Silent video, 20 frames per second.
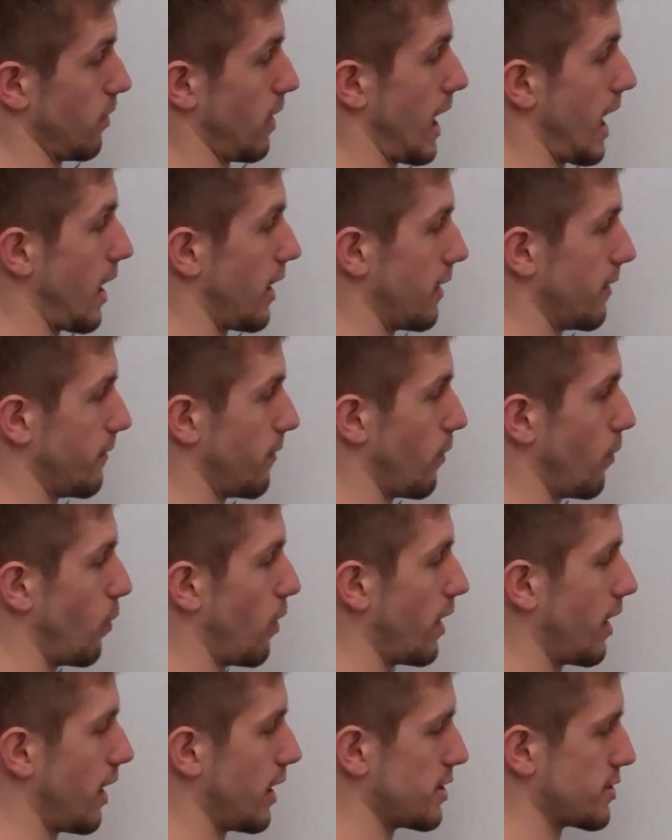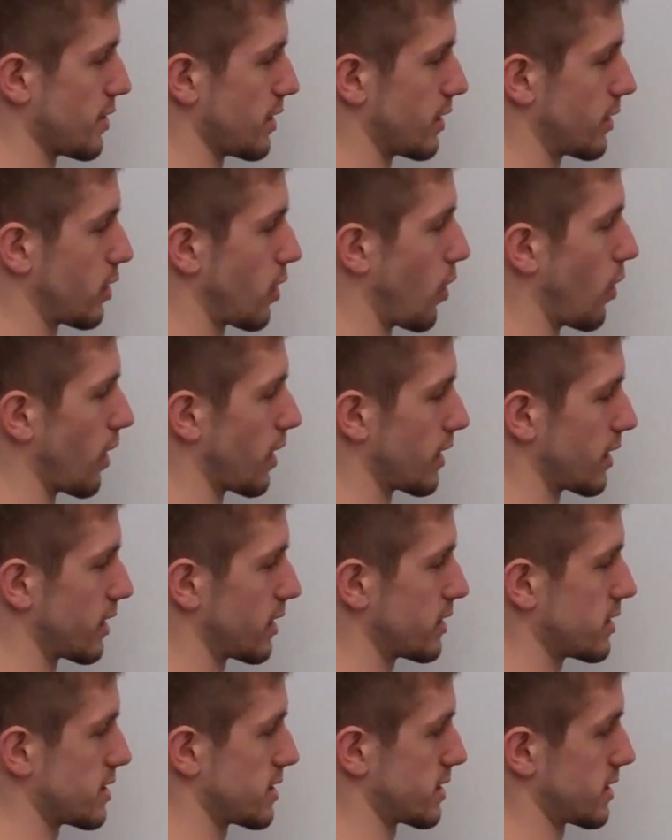out of 100 quart
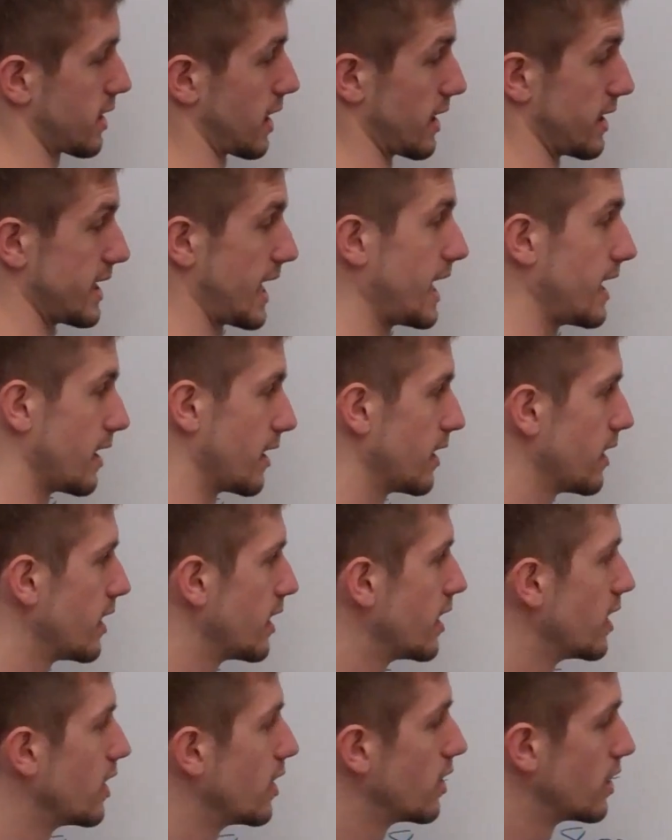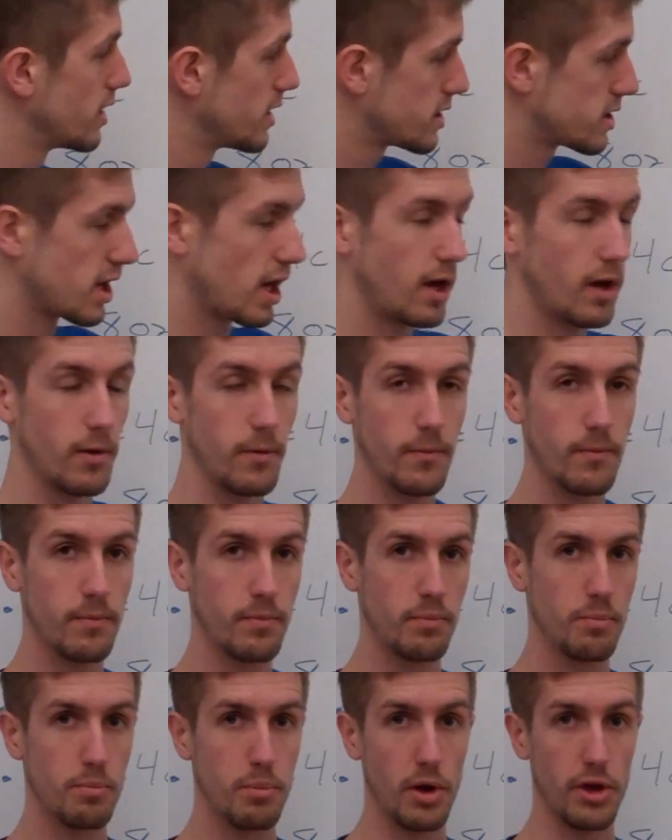container, so
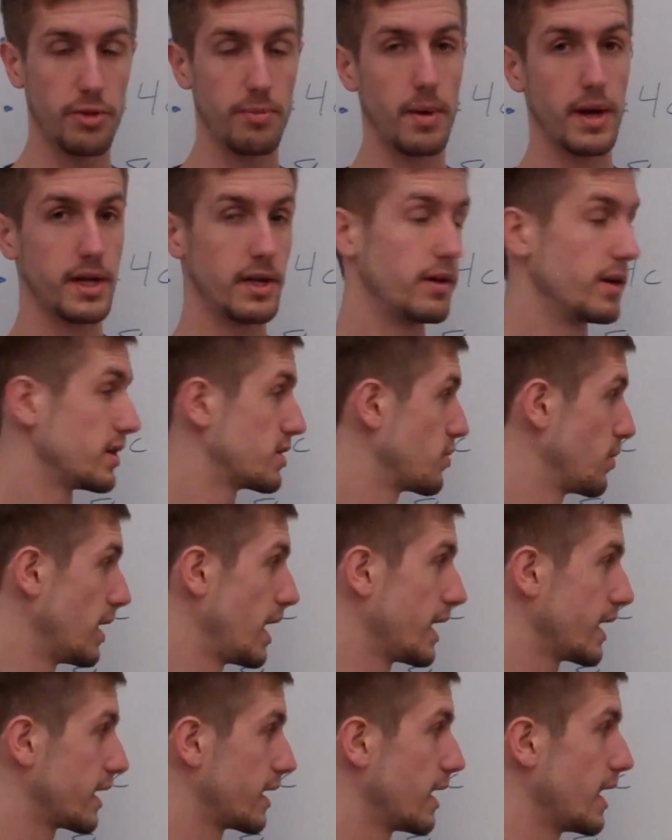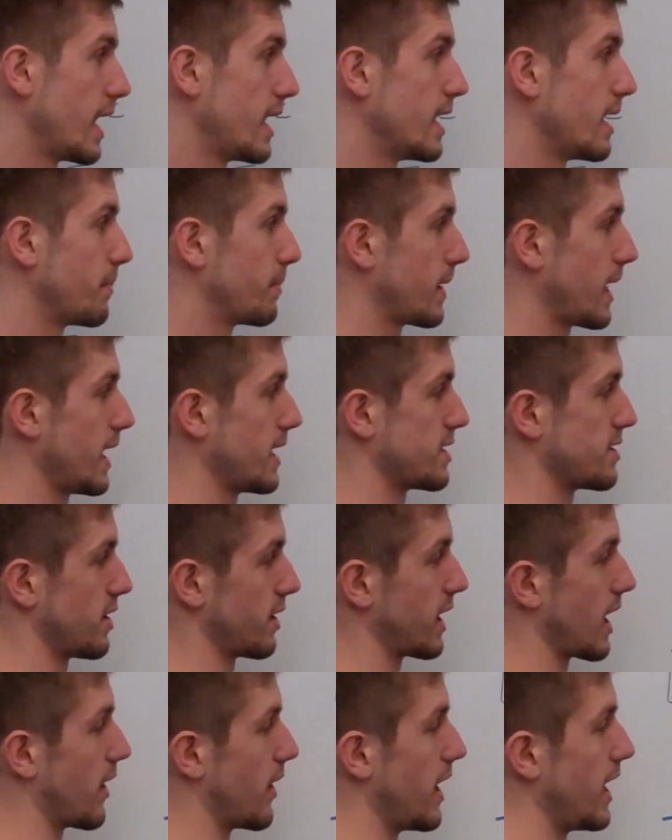both my units would end up
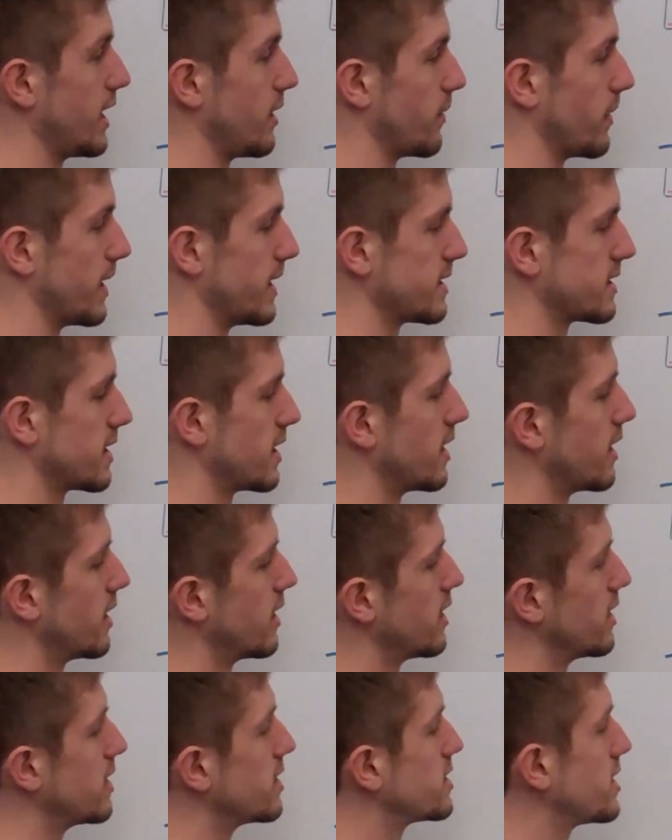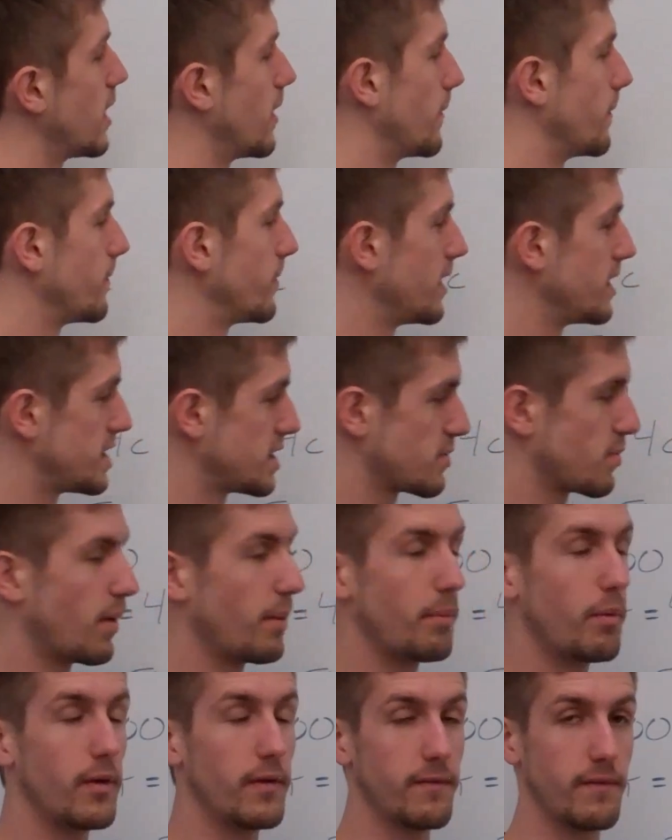canceling out anyways. So it's just
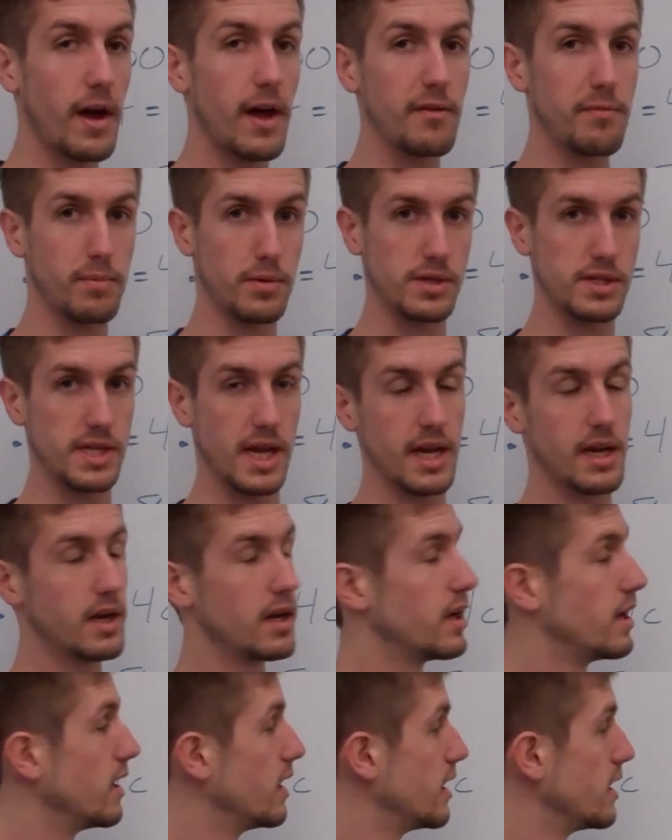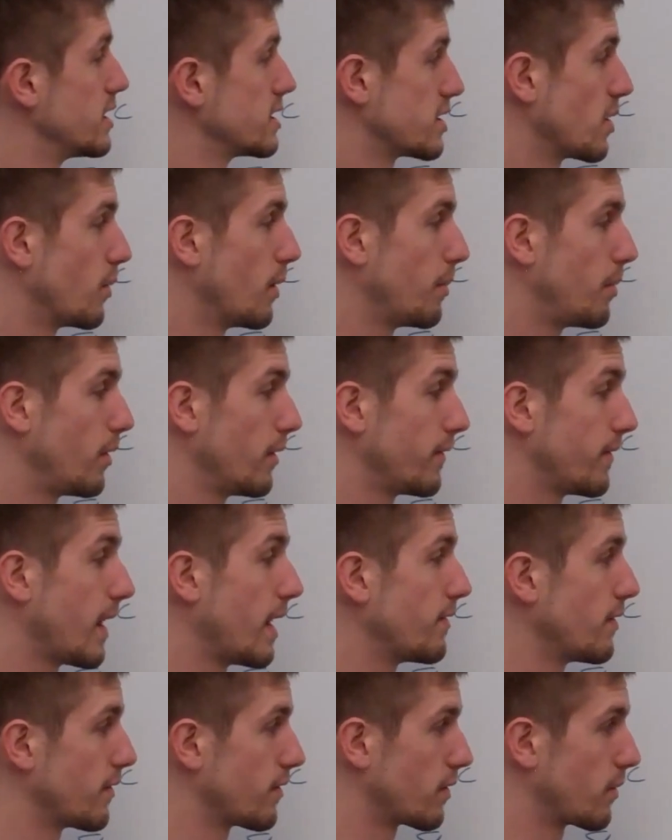1.5%, so 1.5
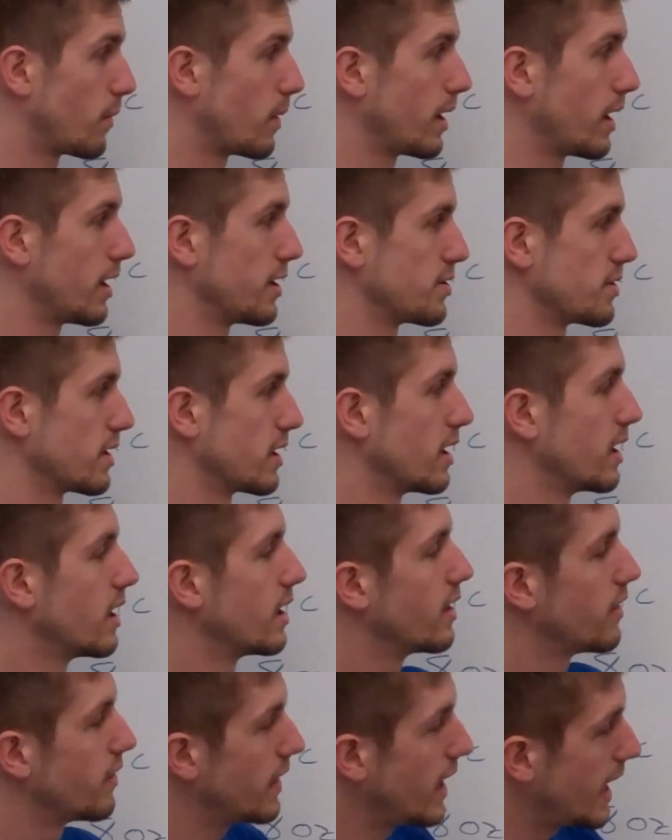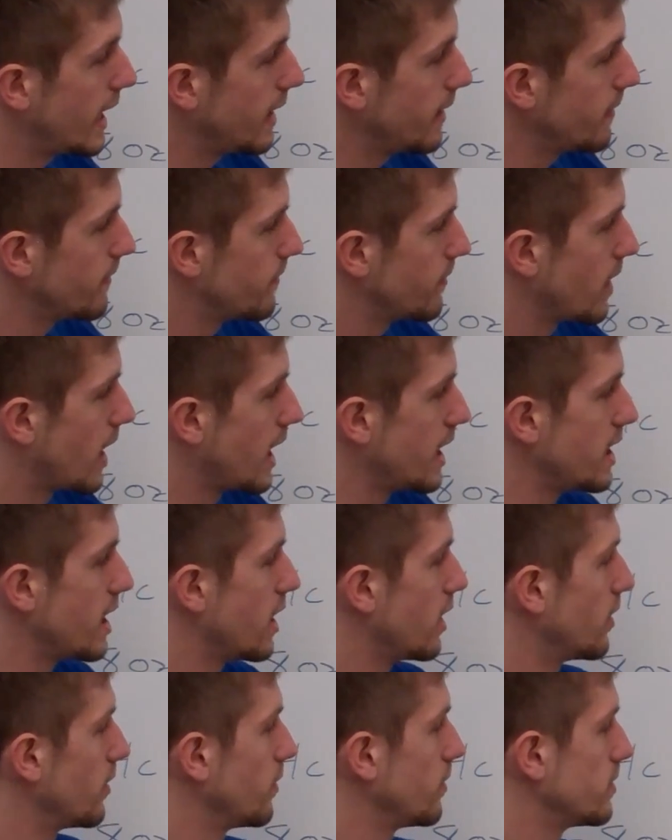over 100. Then I
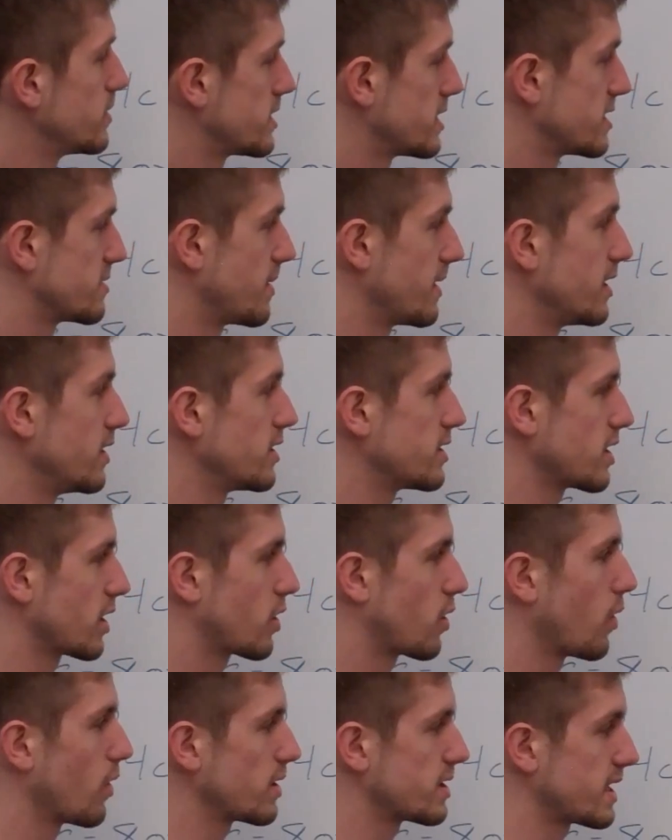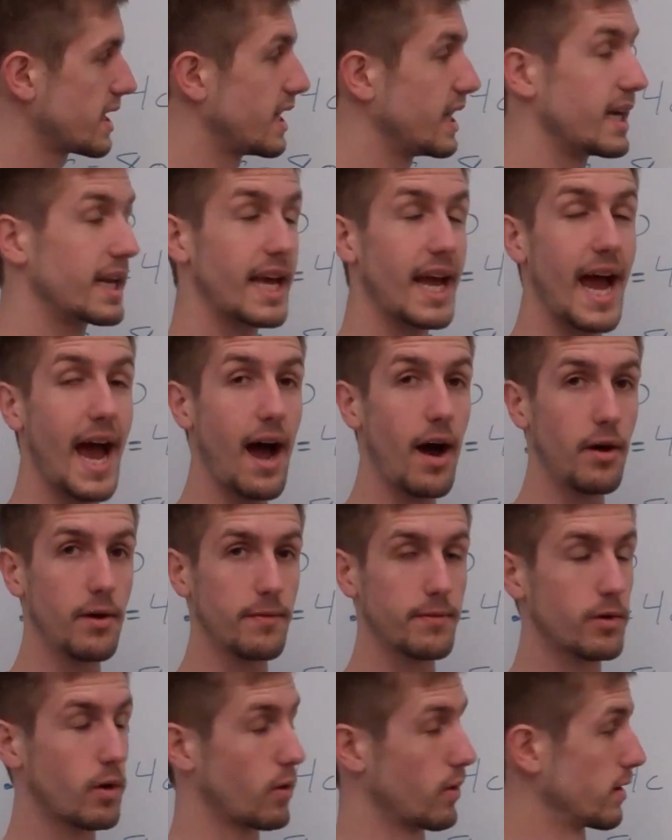know, since my units are quarts, I need to get out
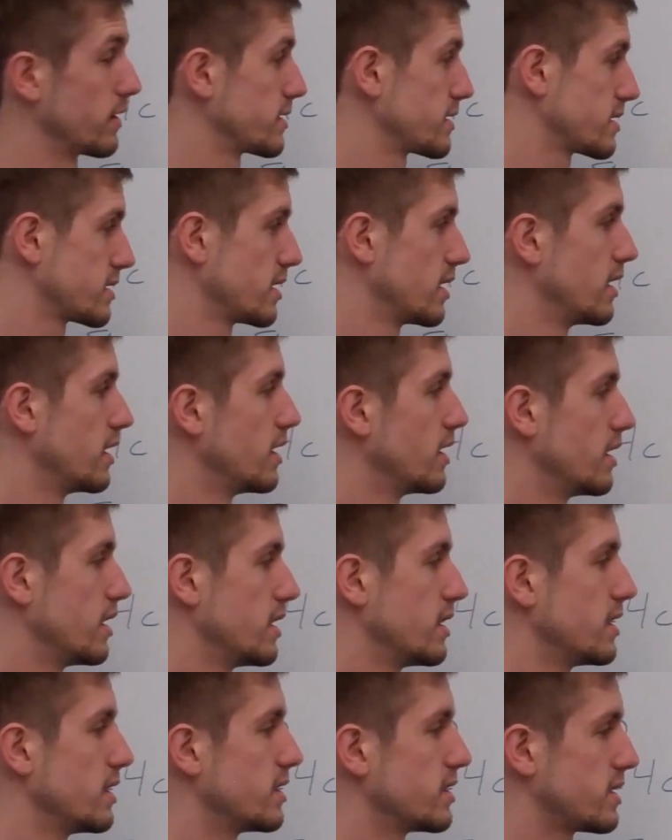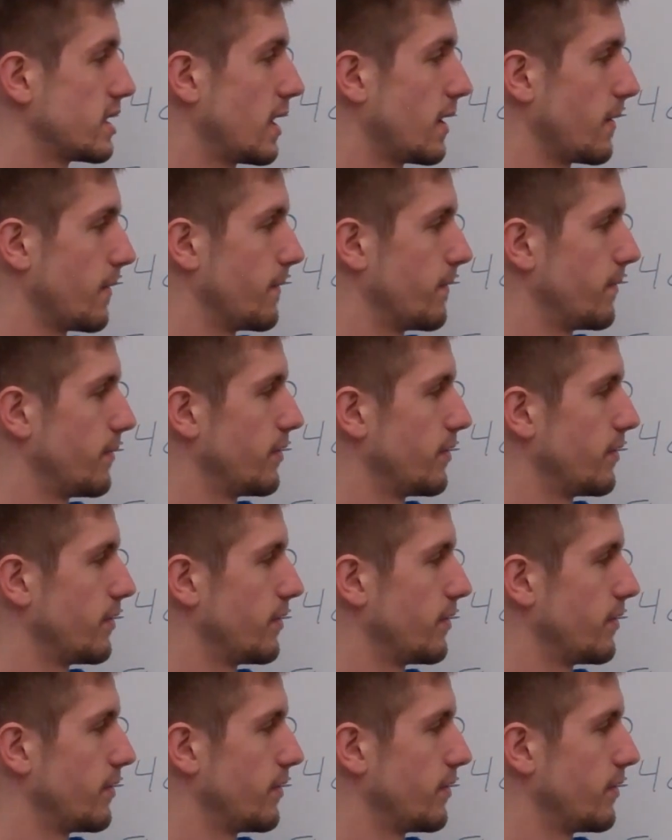of quarts. So